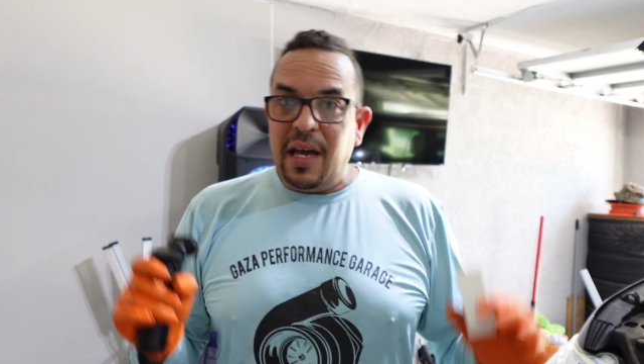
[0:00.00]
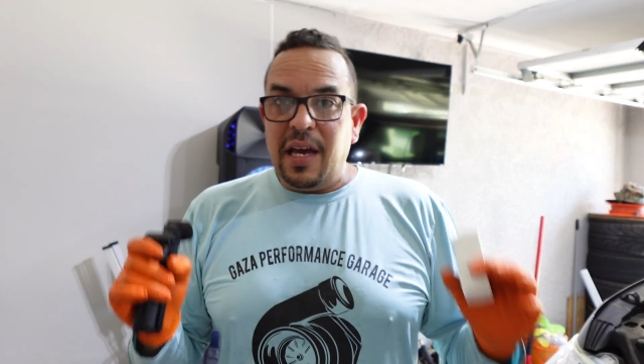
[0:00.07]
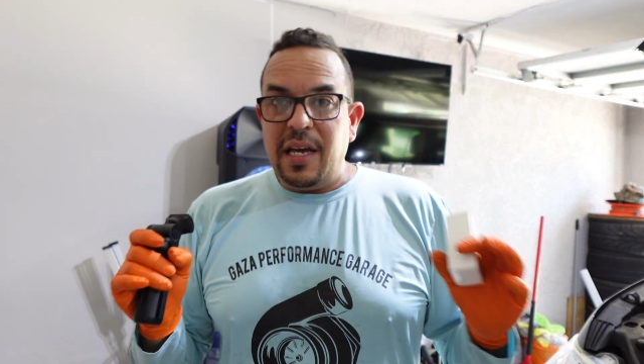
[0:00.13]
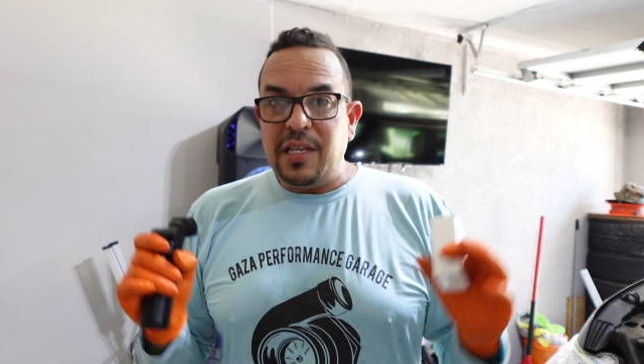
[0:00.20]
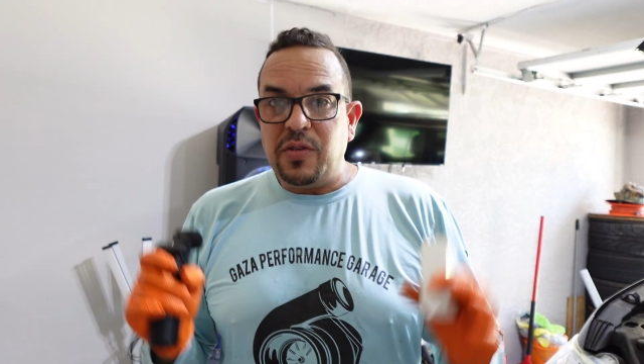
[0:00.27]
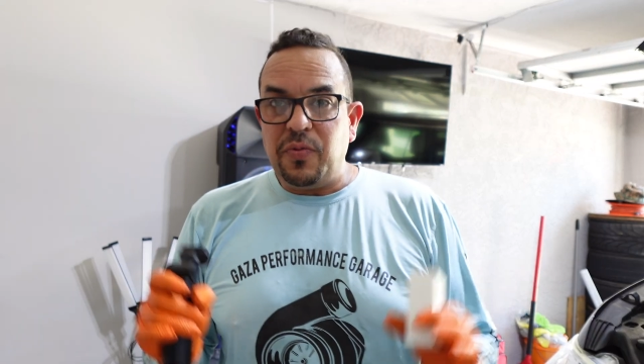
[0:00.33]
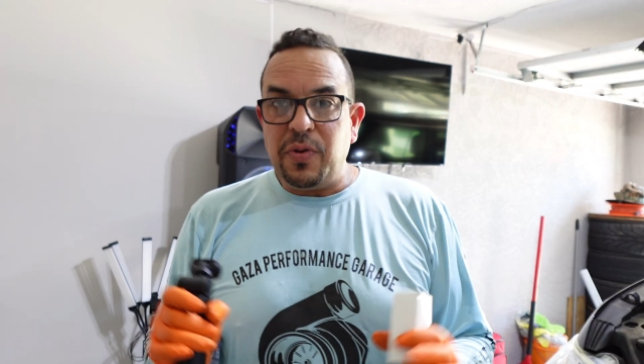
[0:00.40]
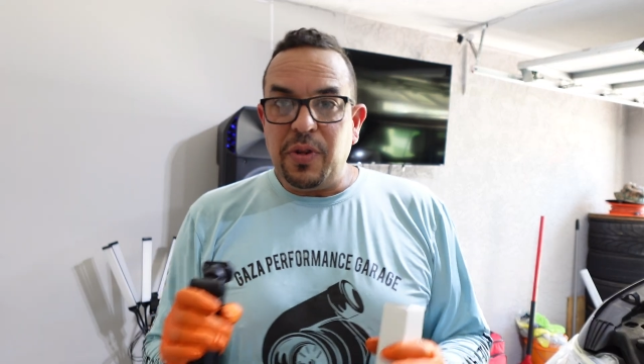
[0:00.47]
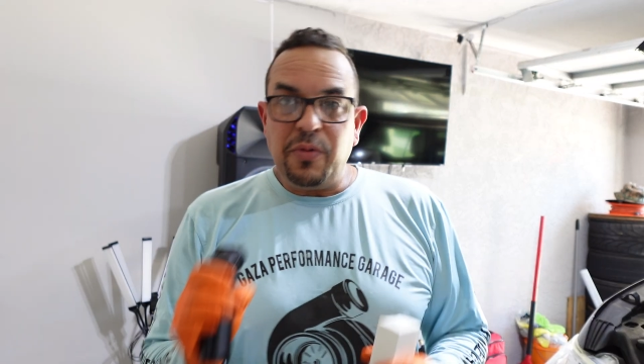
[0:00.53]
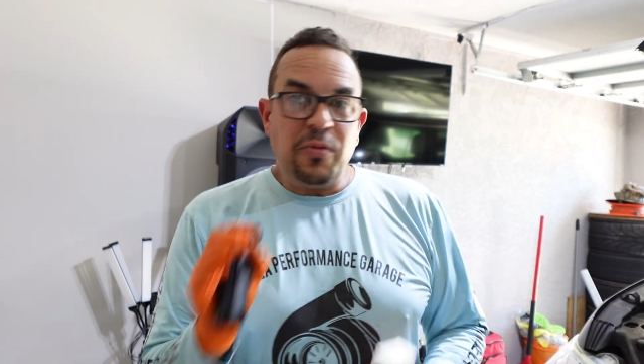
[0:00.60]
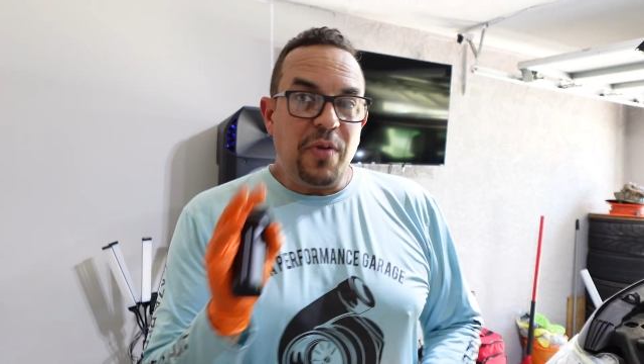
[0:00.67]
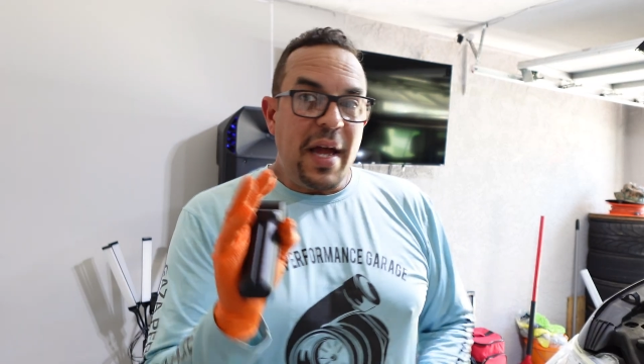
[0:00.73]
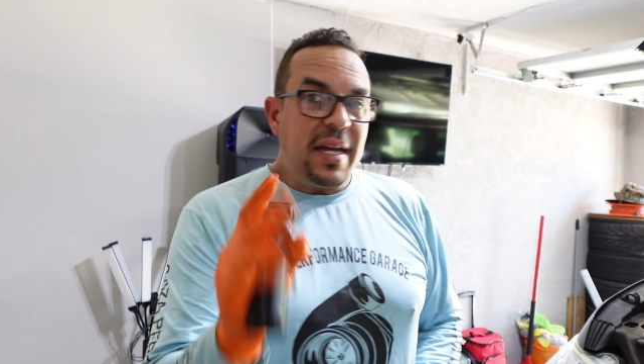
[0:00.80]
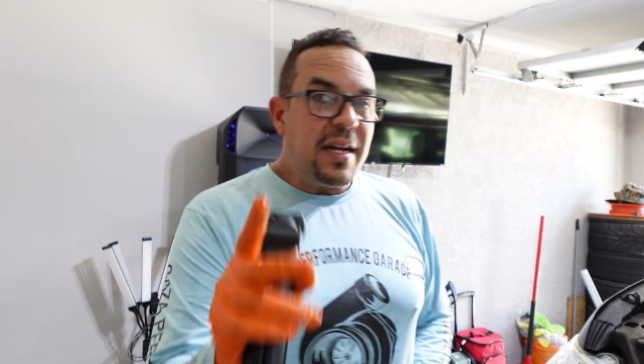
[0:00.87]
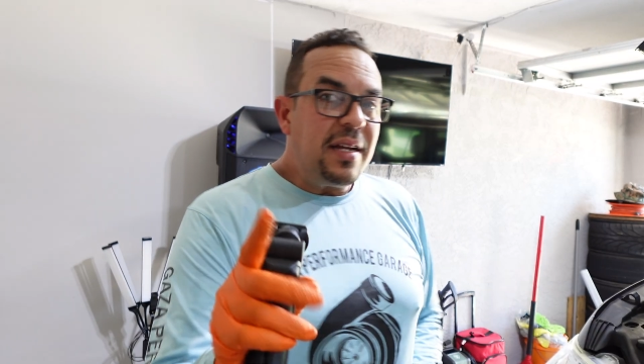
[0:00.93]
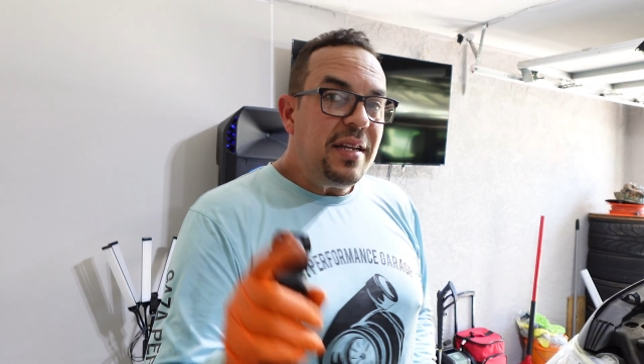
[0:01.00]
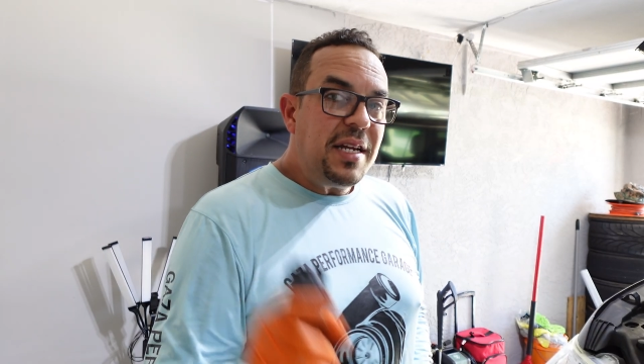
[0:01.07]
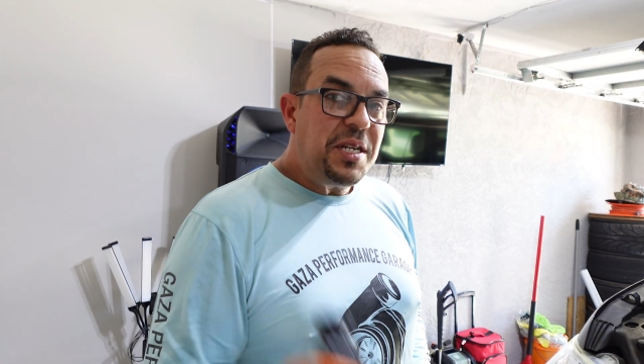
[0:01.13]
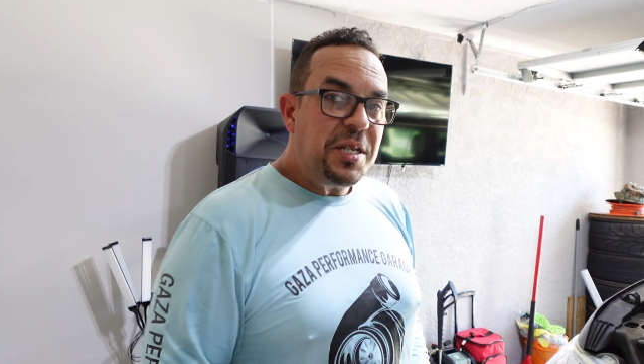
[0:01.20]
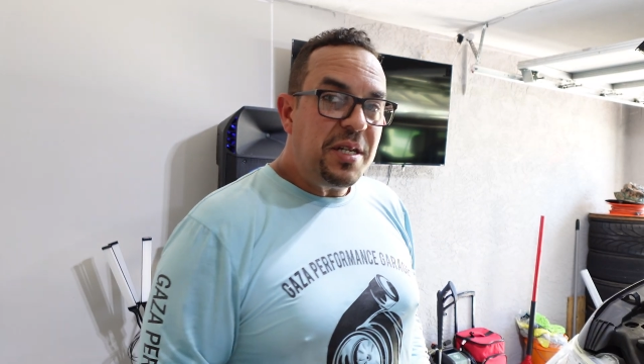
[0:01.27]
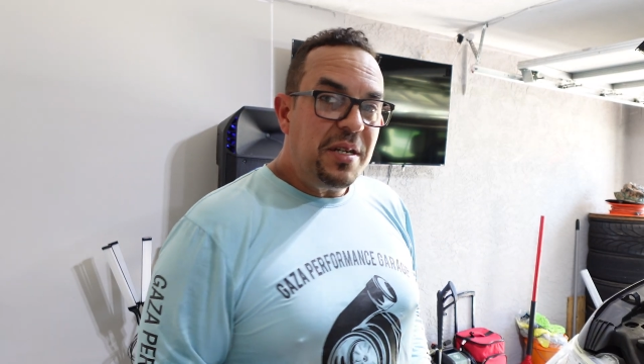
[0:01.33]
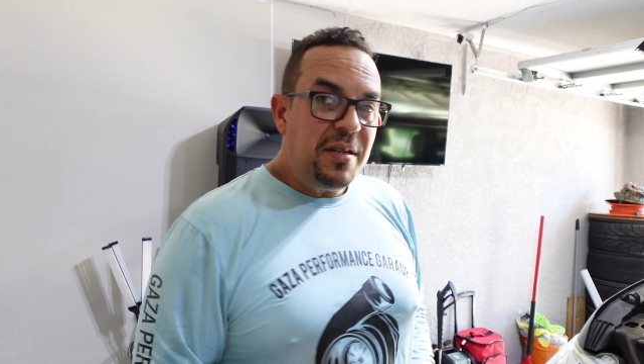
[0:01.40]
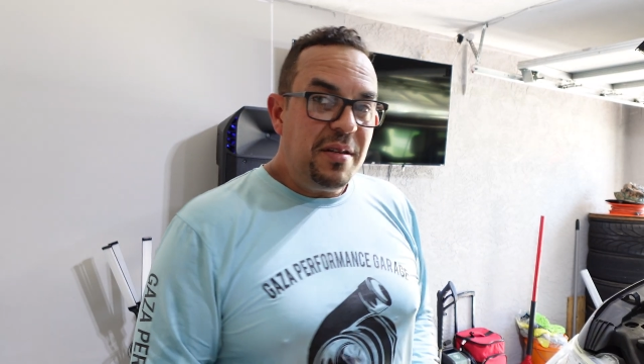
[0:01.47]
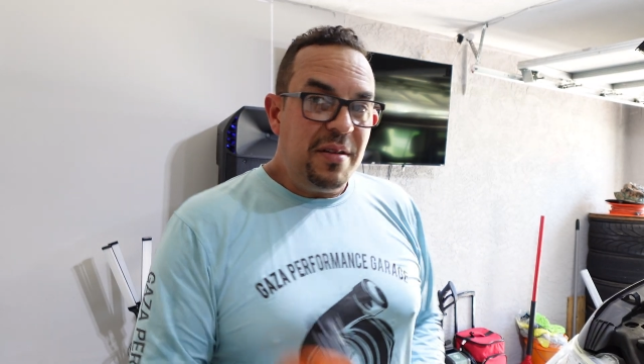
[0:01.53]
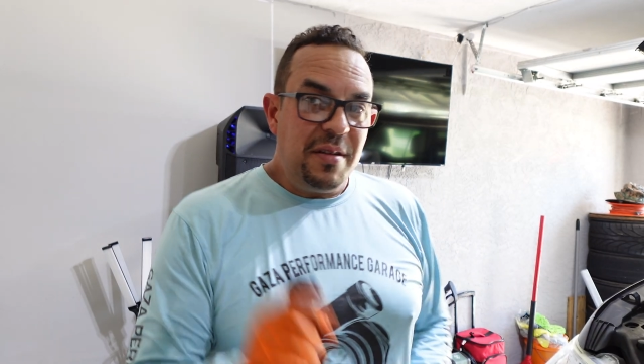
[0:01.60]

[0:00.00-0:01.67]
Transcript: is for the recognition